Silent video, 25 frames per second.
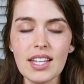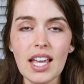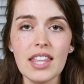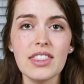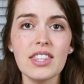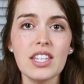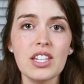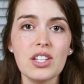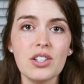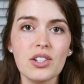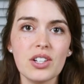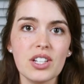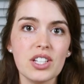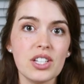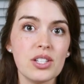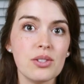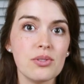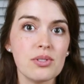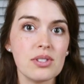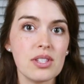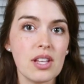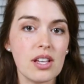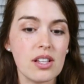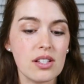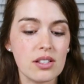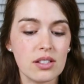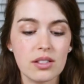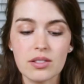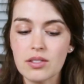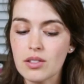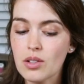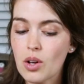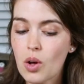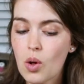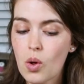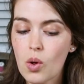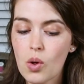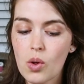And then you can use a
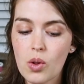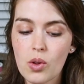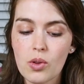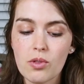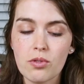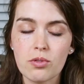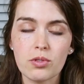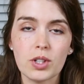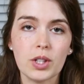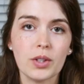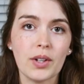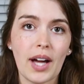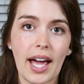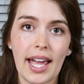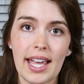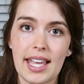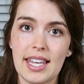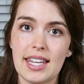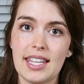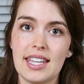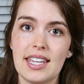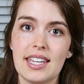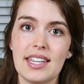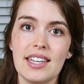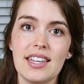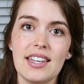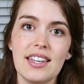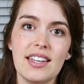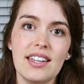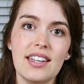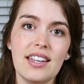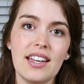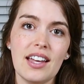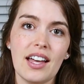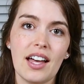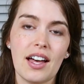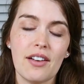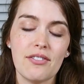whole variety
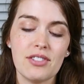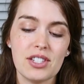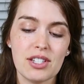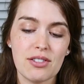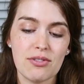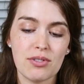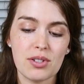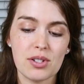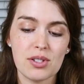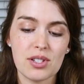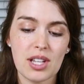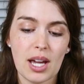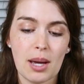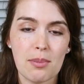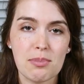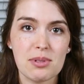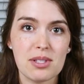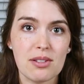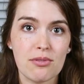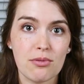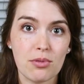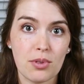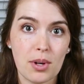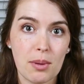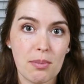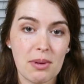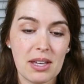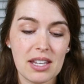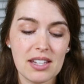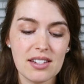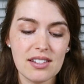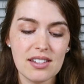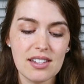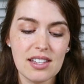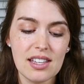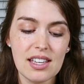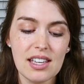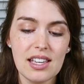of different types of
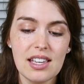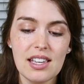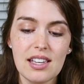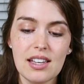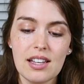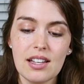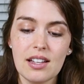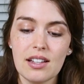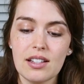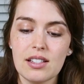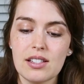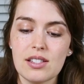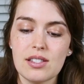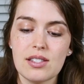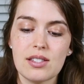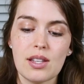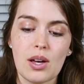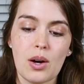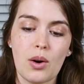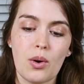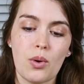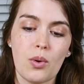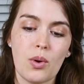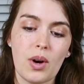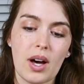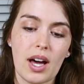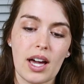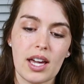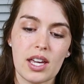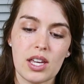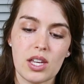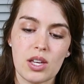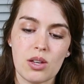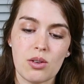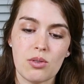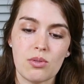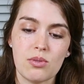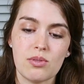ribbon. So I
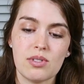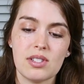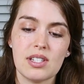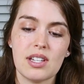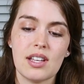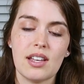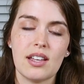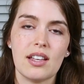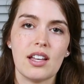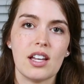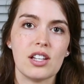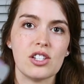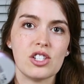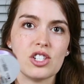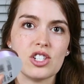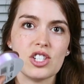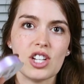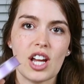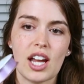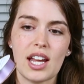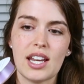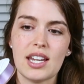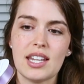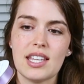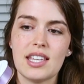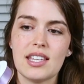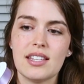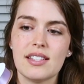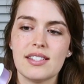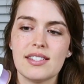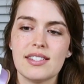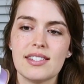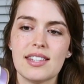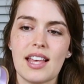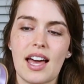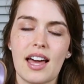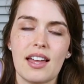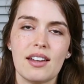used a shiny
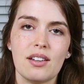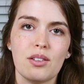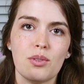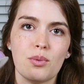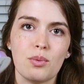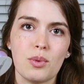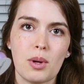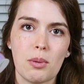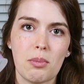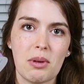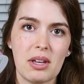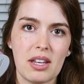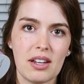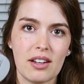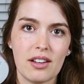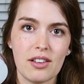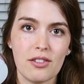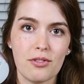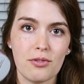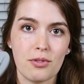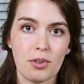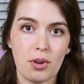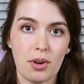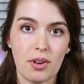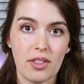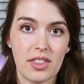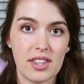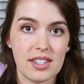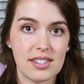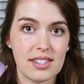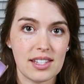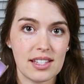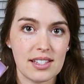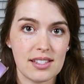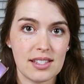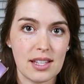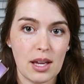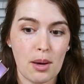satin ribbon for
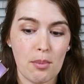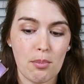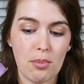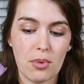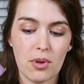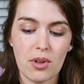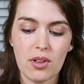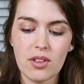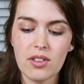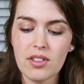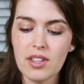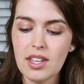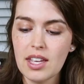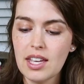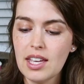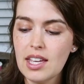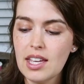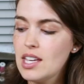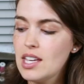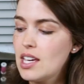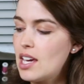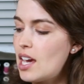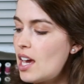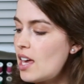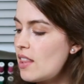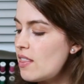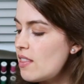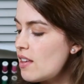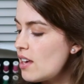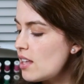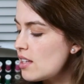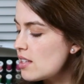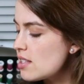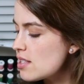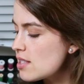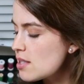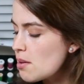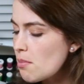this example, and
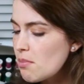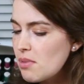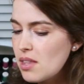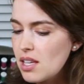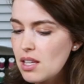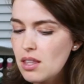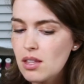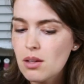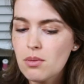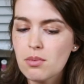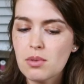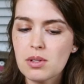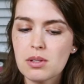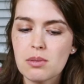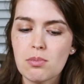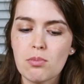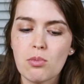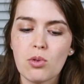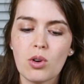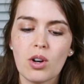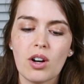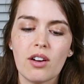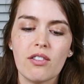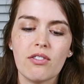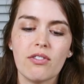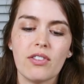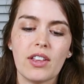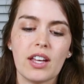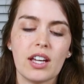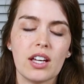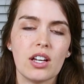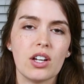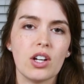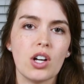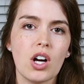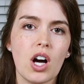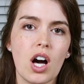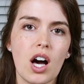then something that was more of
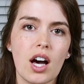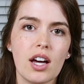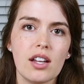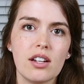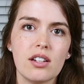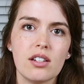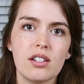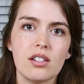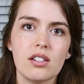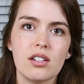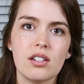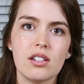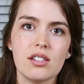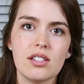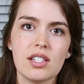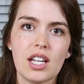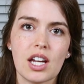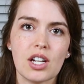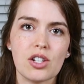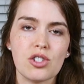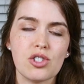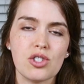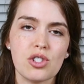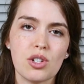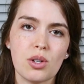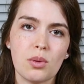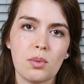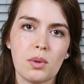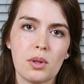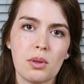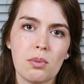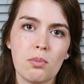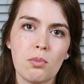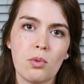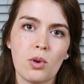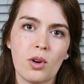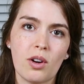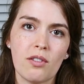like a cotton texture
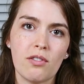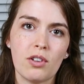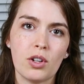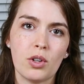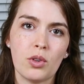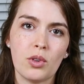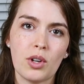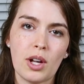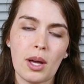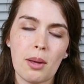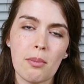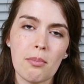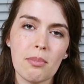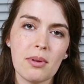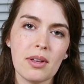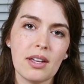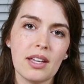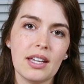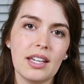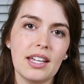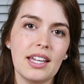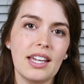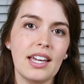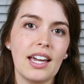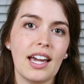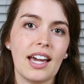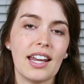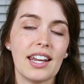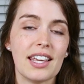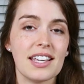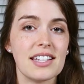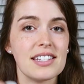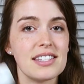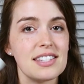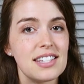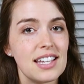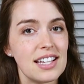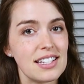with more of a grip. And I
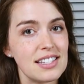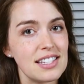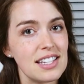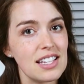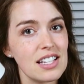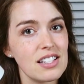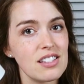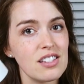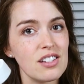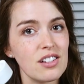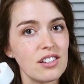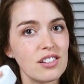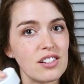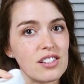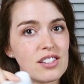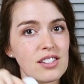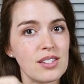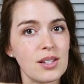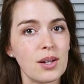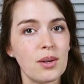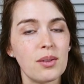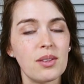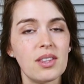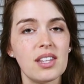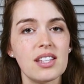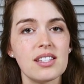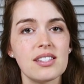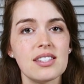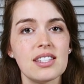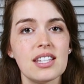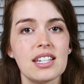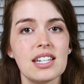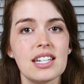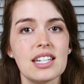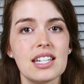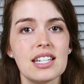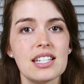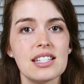can say it's easier to sew this
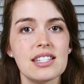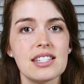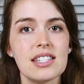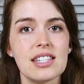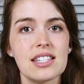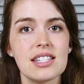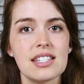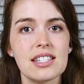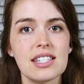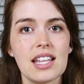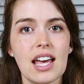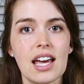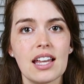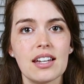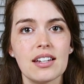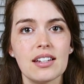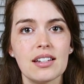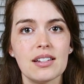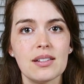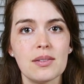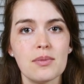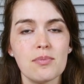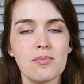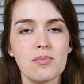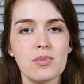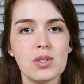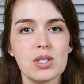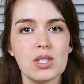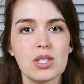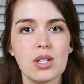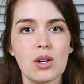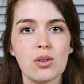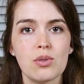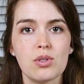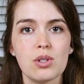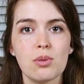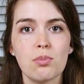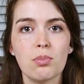than it is the satin.
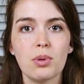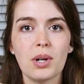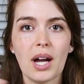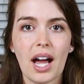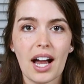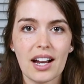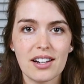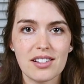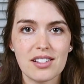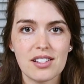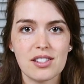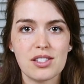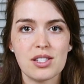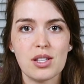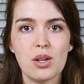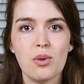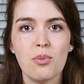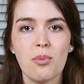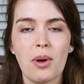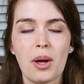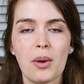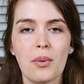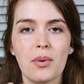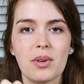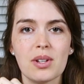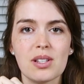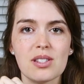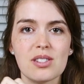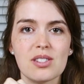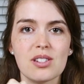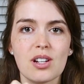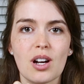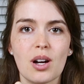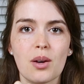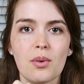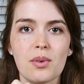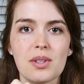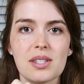So to practice, you might want to
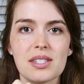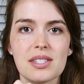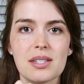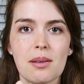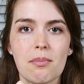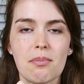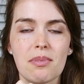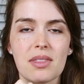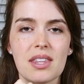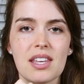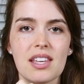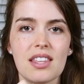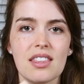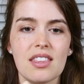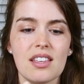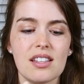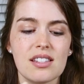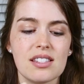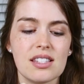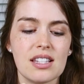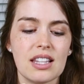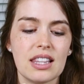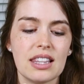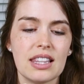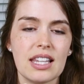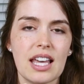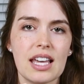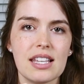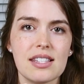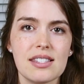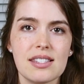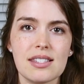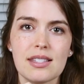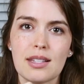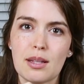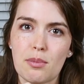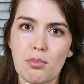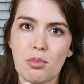start with something that's
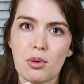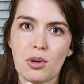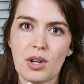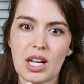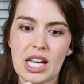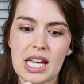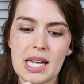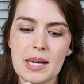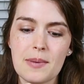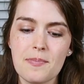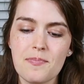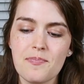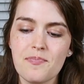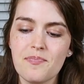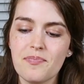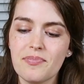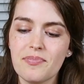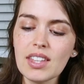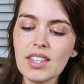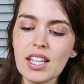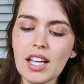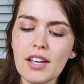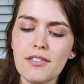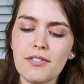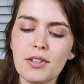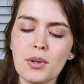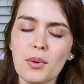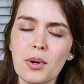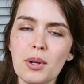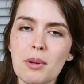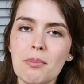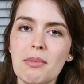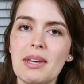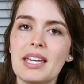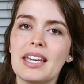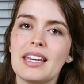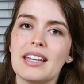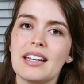less slippery. If you want
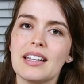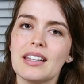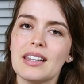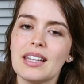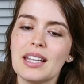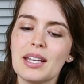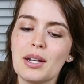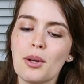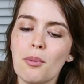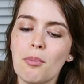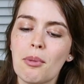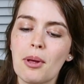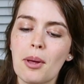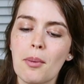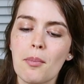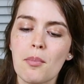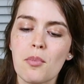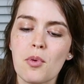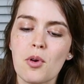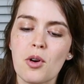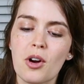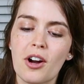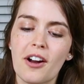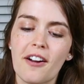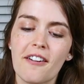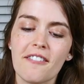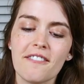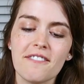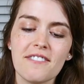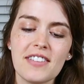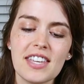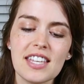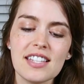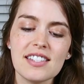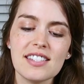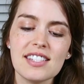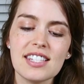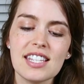to make it a little bit more
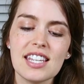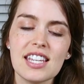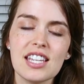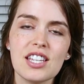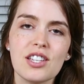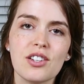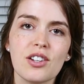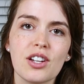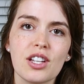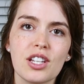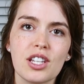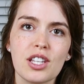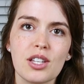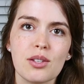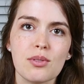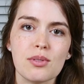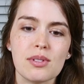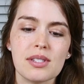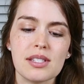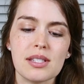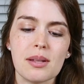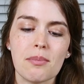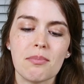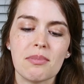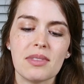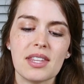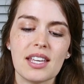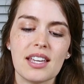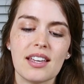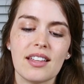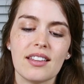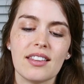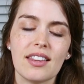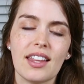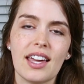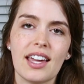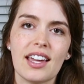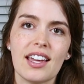fancy, you could use
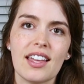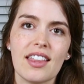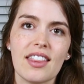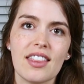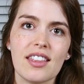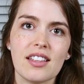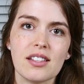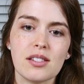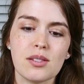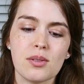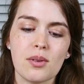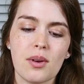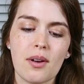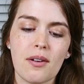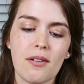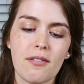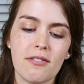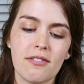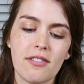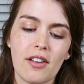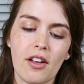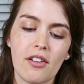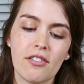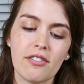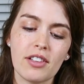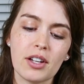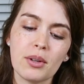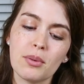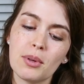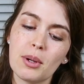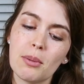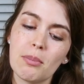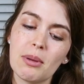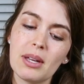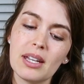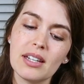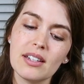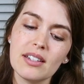something like this velvet
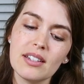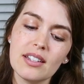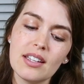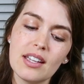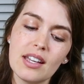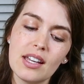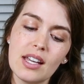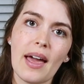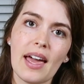ribbon.